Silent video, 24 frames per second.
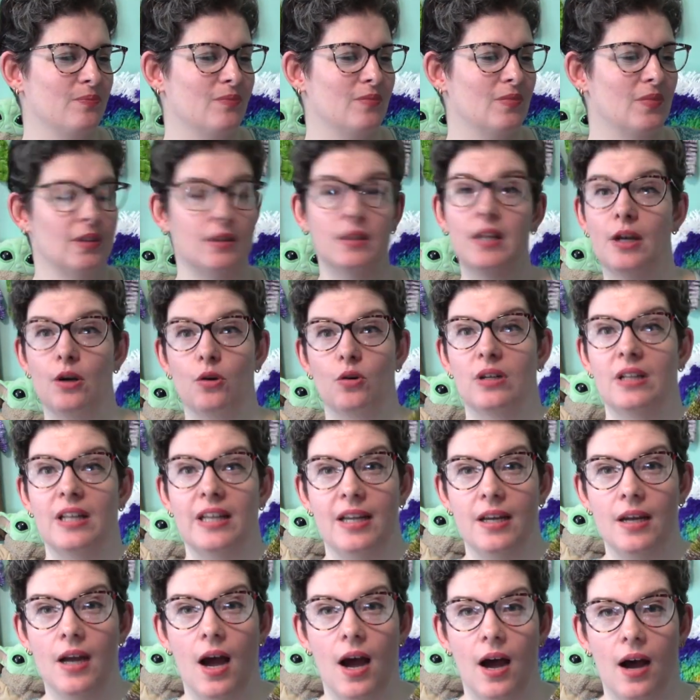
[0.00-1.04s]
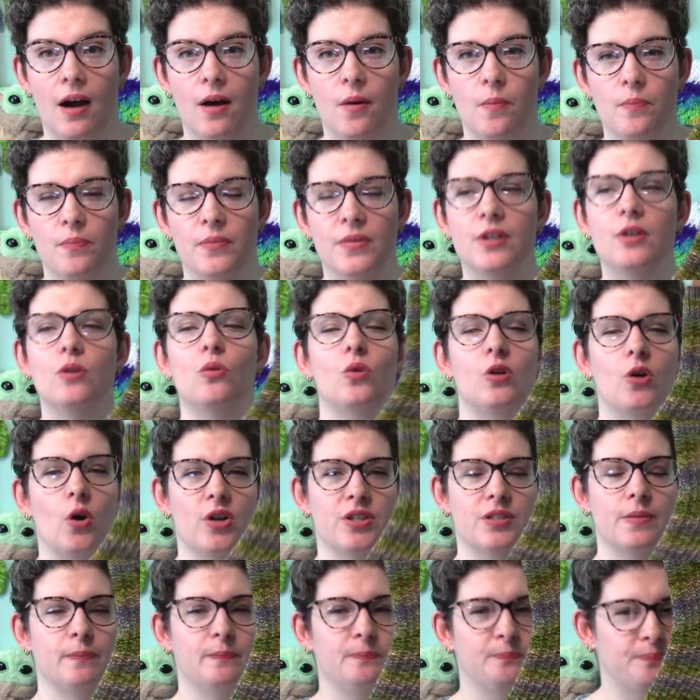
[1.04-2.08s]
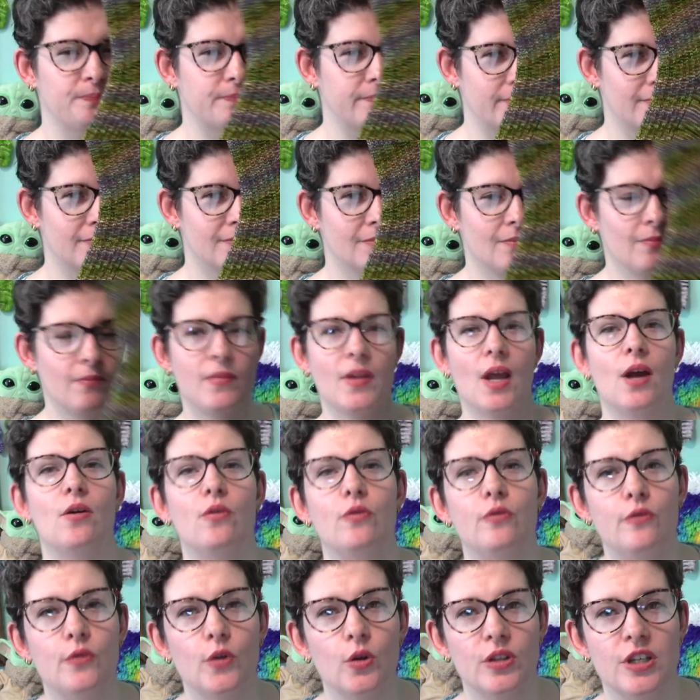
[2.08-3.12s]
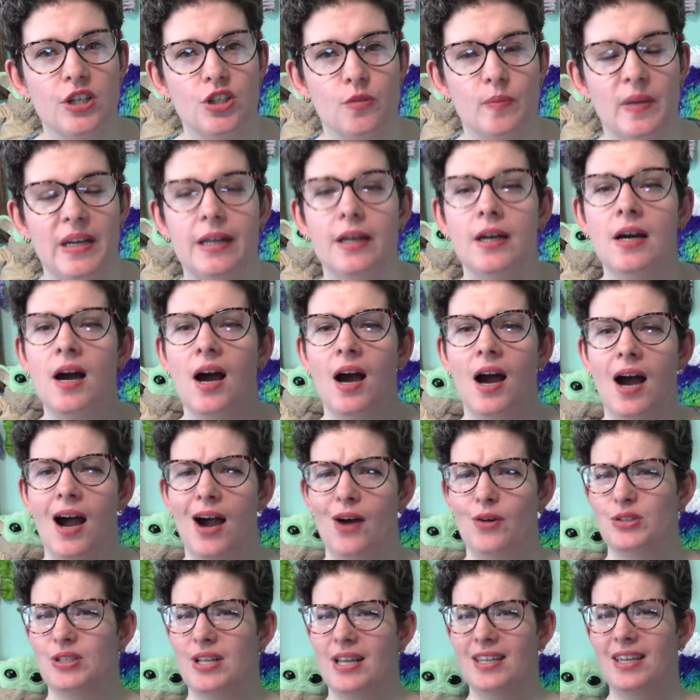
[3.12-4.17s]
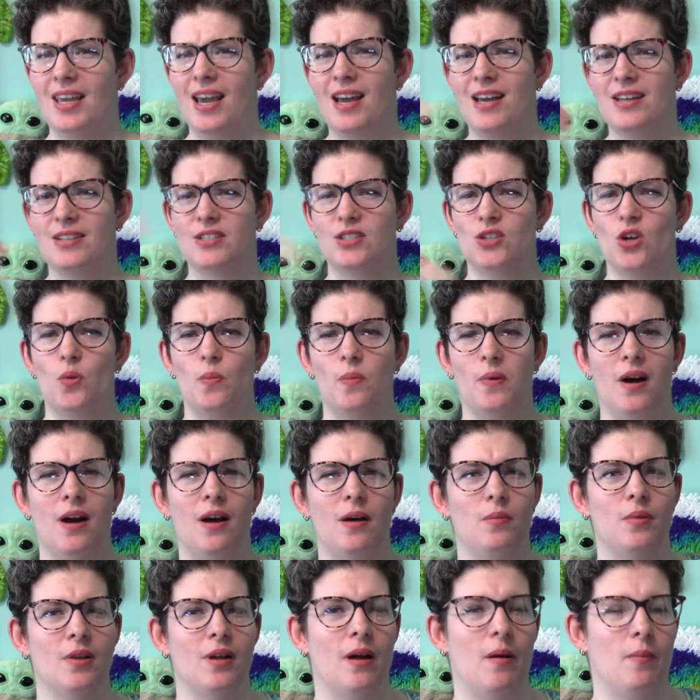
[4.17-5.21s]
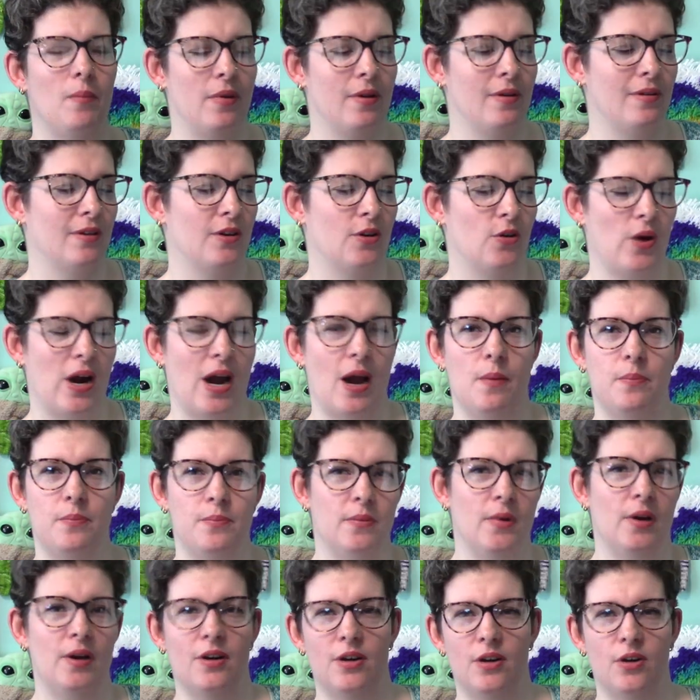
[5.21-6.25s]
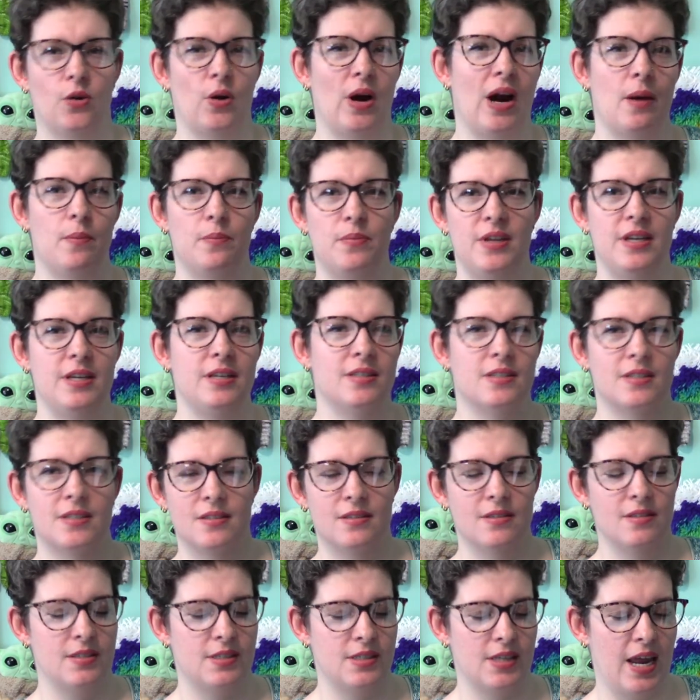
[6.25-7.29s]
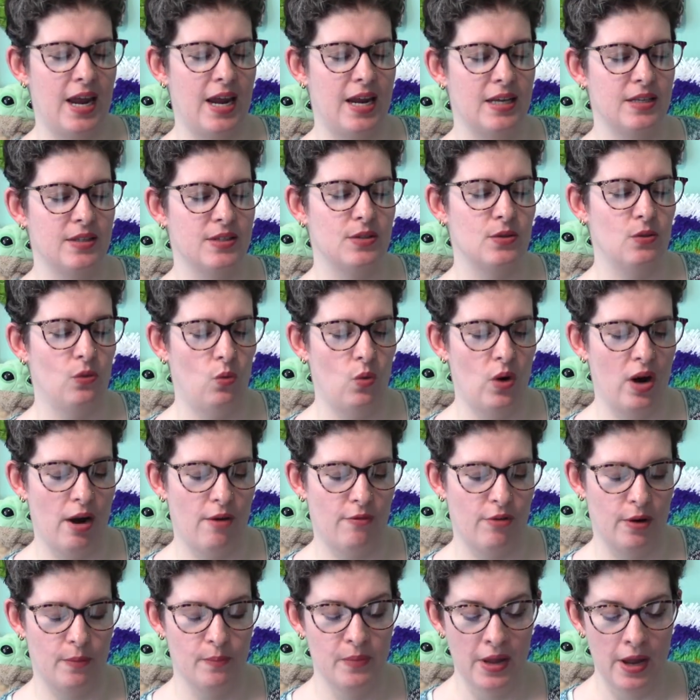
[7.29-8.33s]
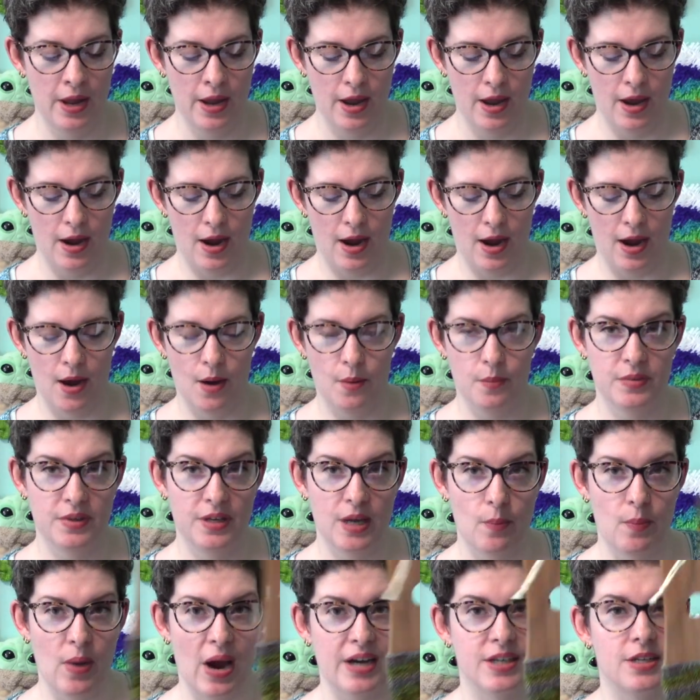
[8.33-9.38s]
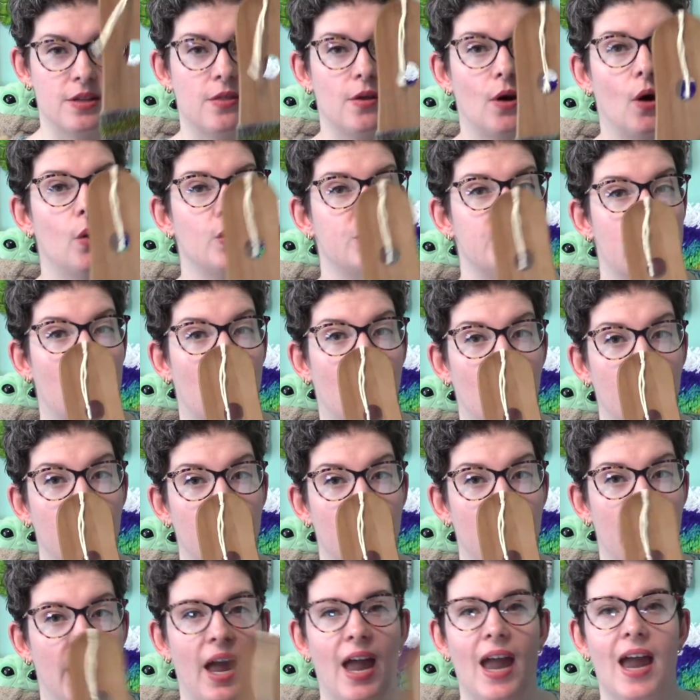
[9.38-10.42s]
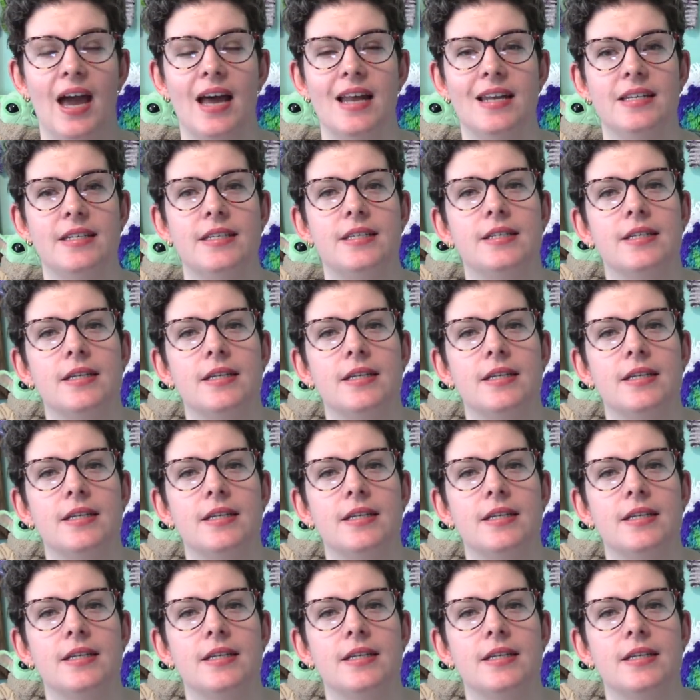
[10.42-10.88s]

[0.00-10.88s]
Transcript: Literally, of course, foolish me. I was like, yeah, it's no problem. Grab these skeins, whatever. Get back to the hotel, and